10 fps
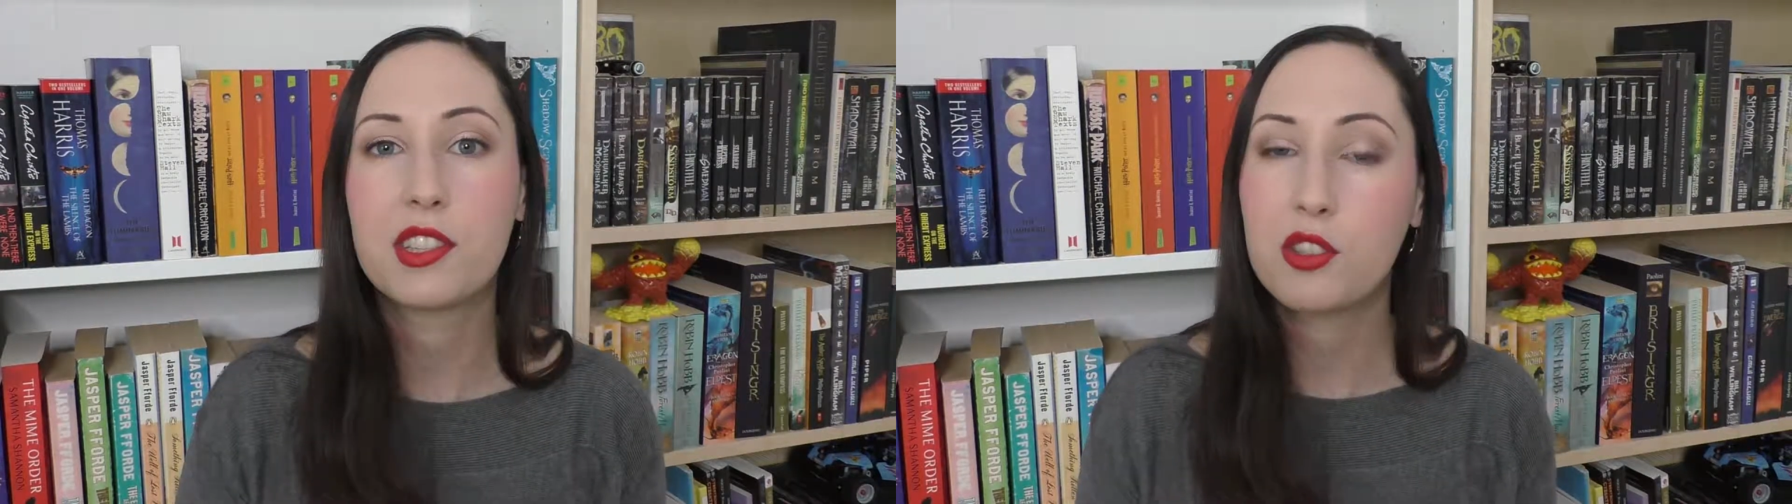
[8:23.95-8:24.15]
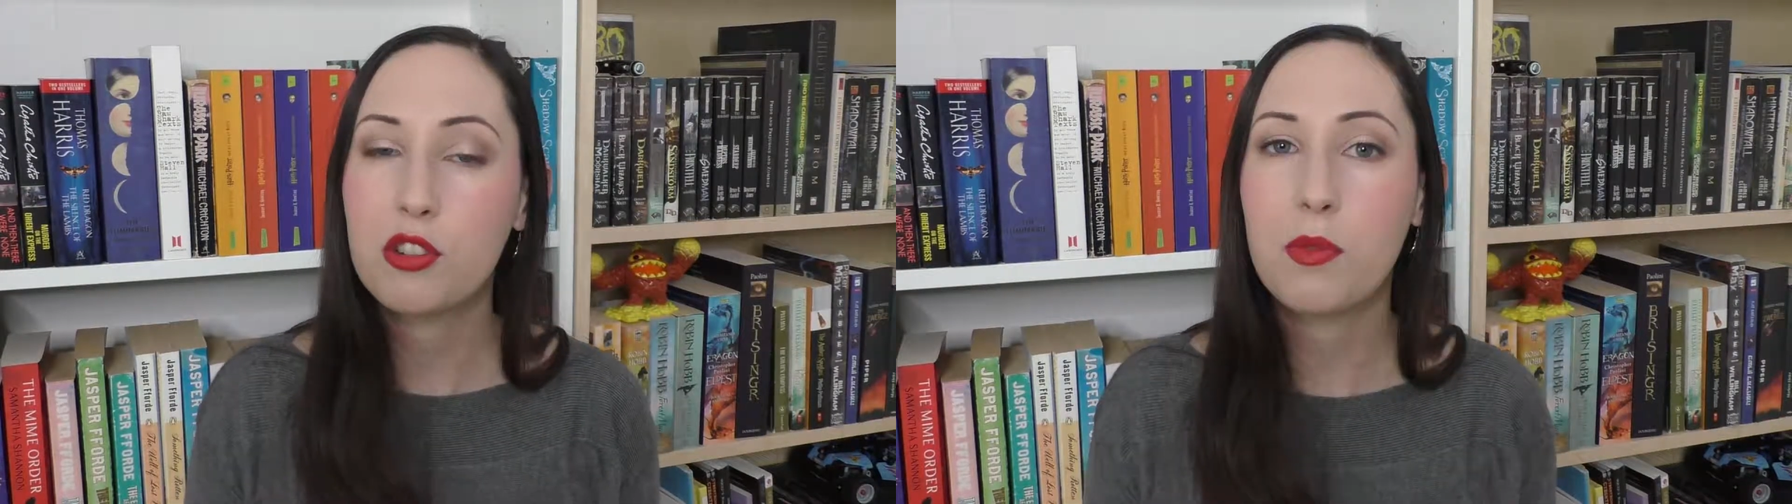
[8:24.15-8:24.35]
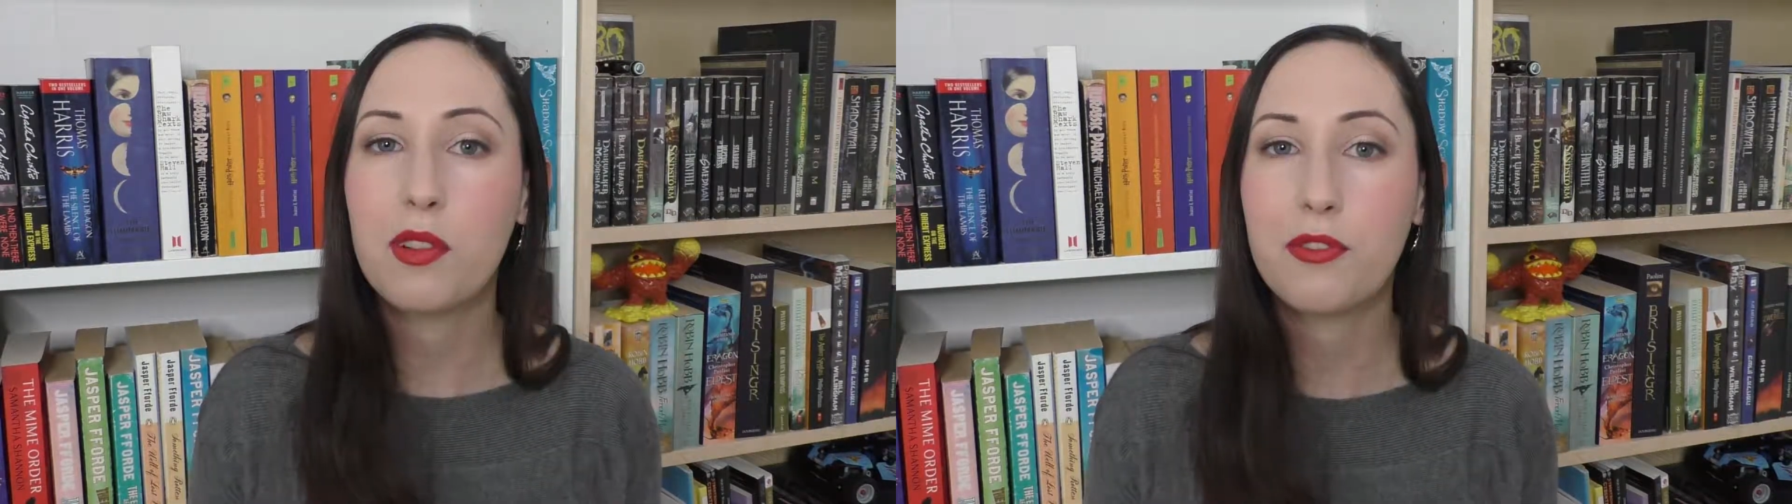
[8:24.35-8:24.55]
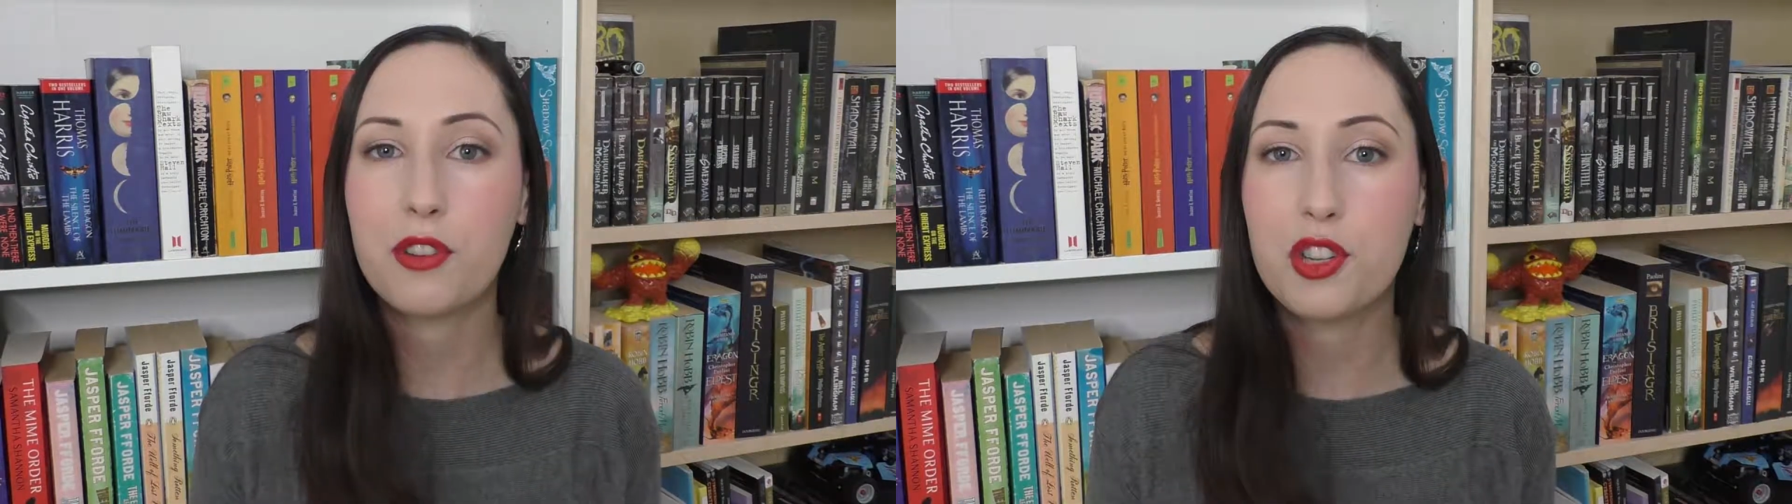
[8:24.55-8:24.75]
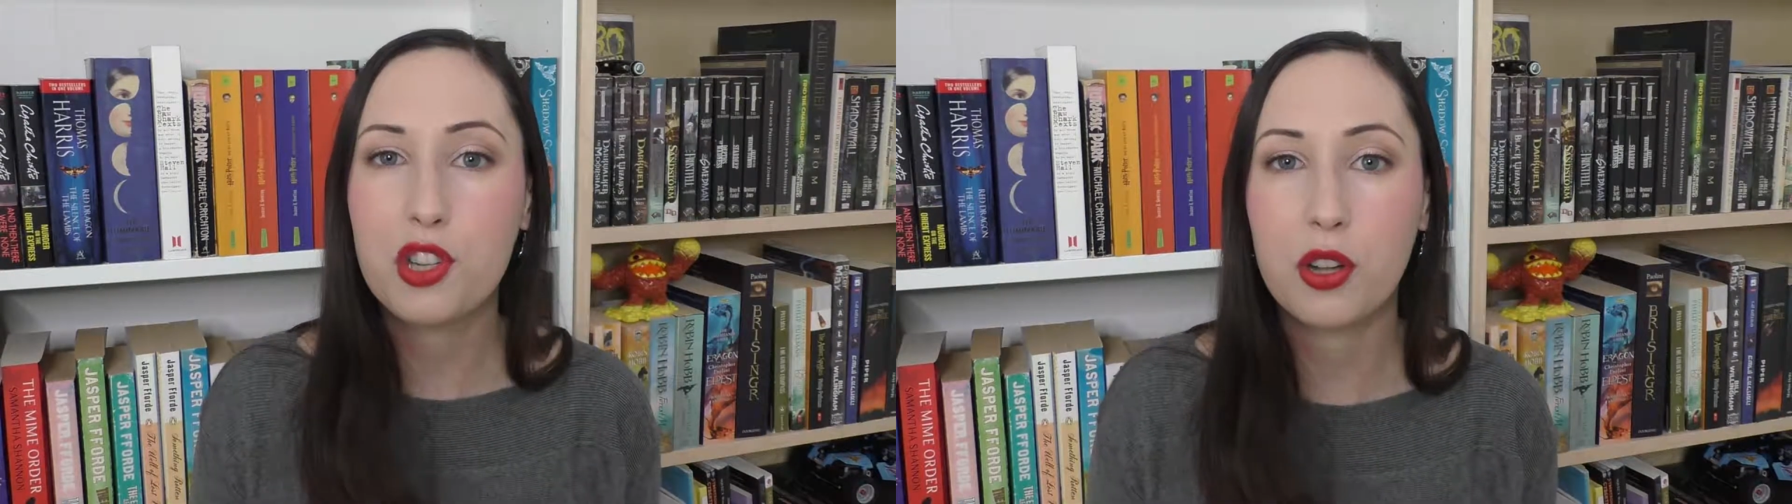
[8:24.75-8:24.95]
suitable
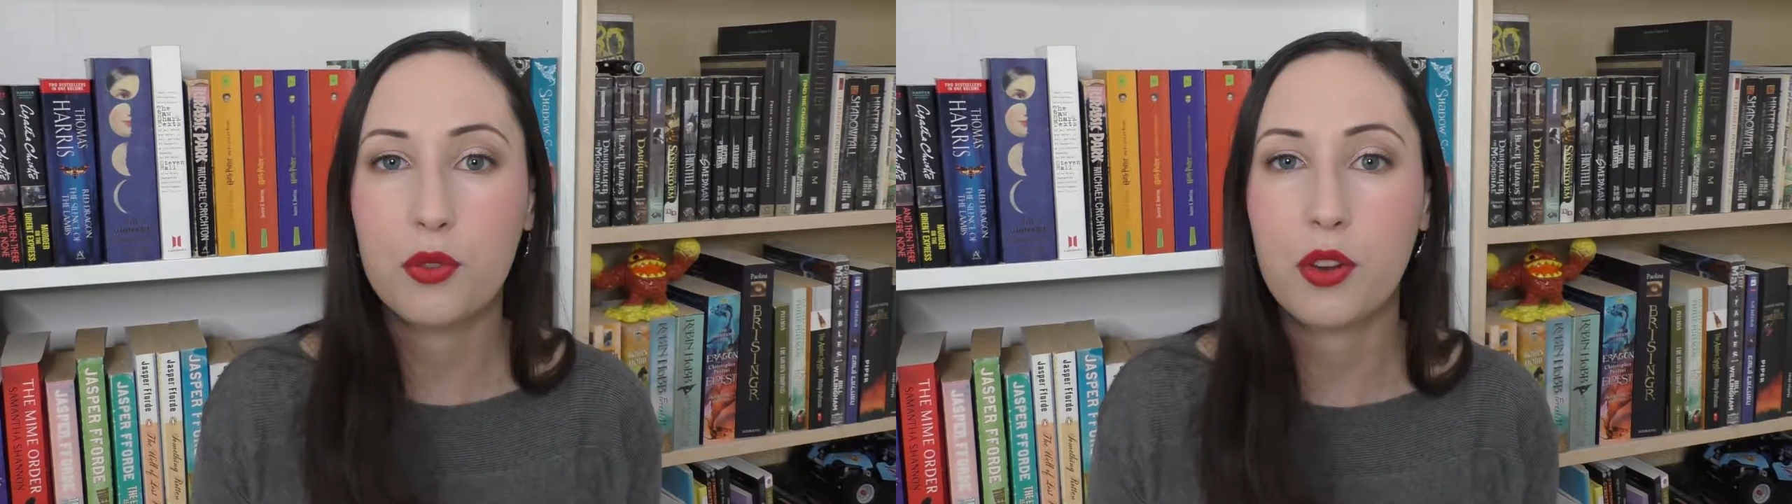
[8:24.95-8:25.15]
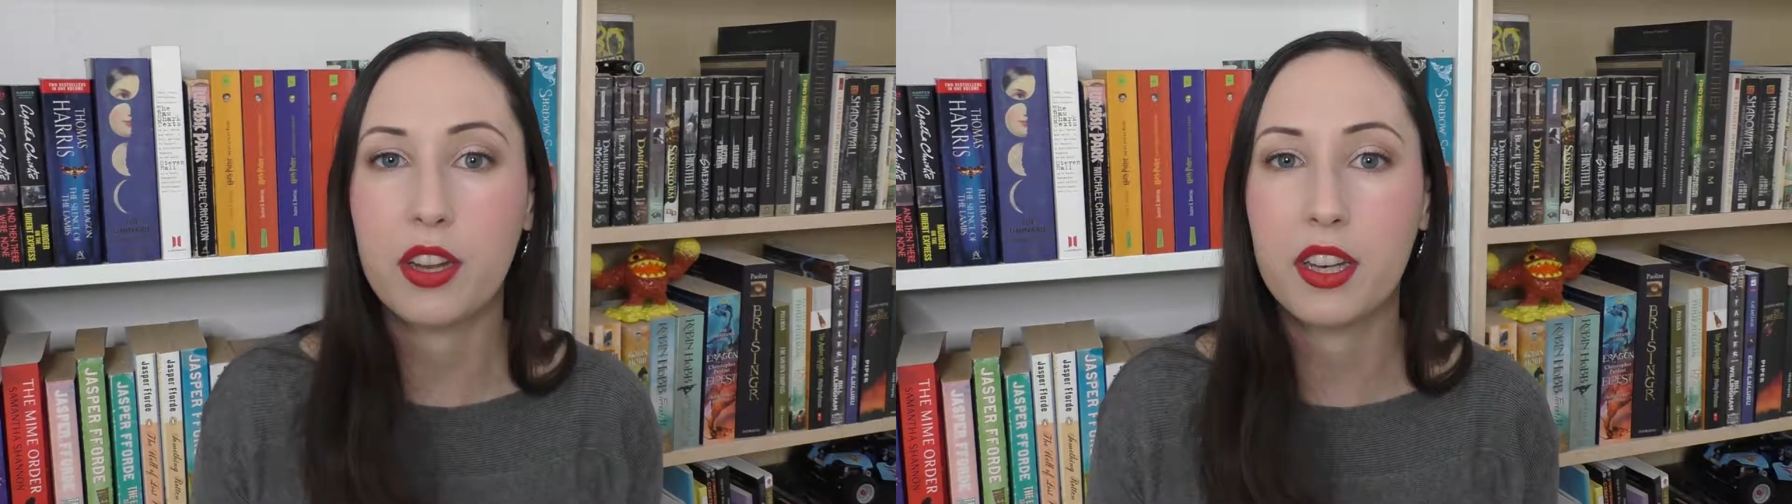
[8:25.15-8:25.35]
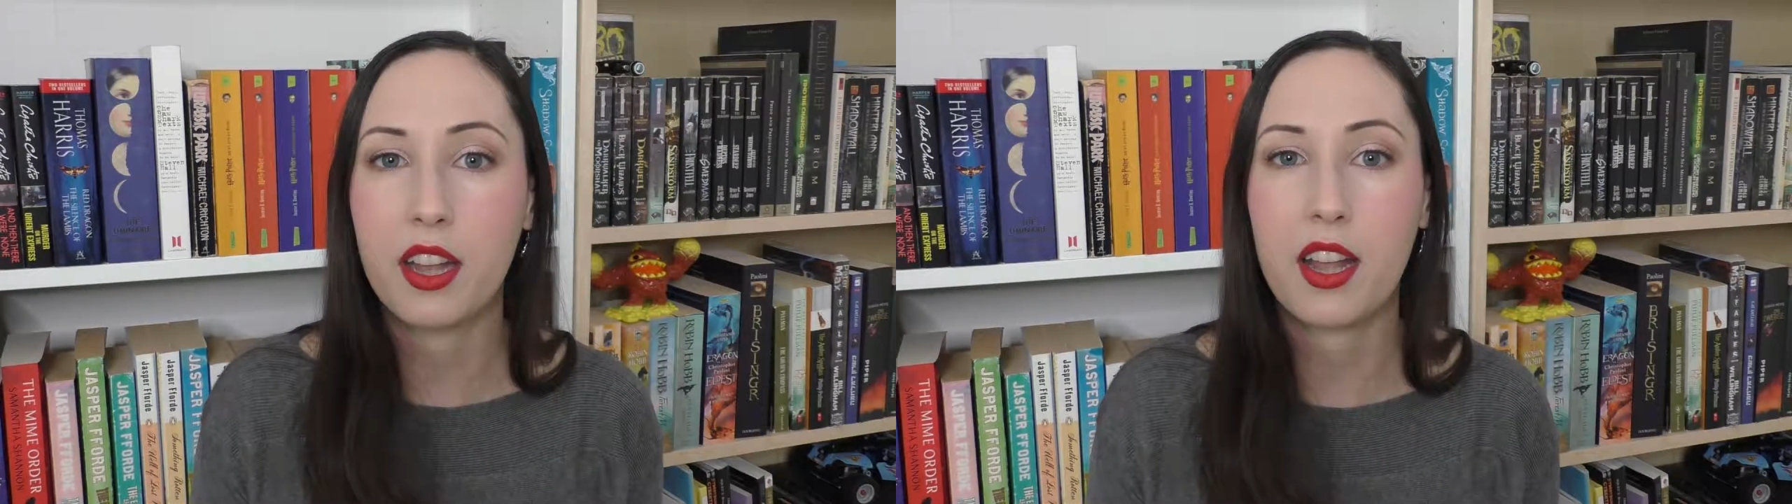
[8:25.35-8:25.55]
for children,